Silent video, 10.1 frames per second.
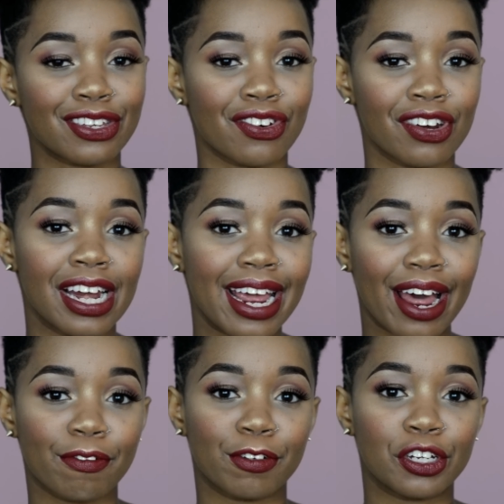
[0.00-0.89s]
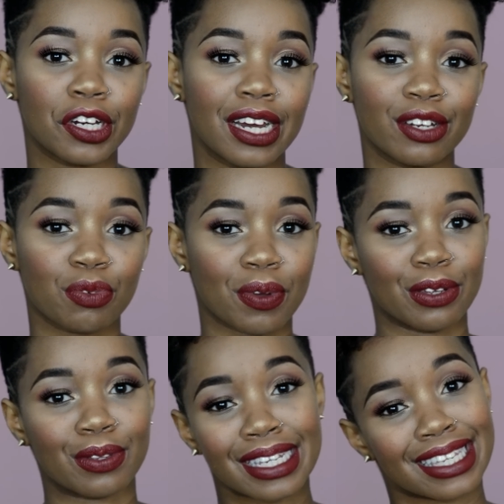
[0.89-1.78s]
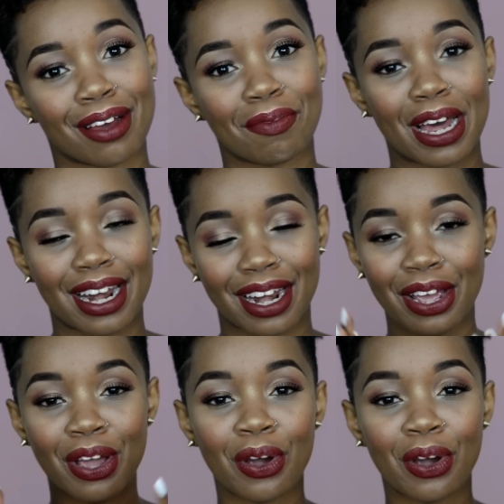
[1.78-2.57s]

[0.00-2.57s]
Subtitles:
It's really unfortunate when you see someone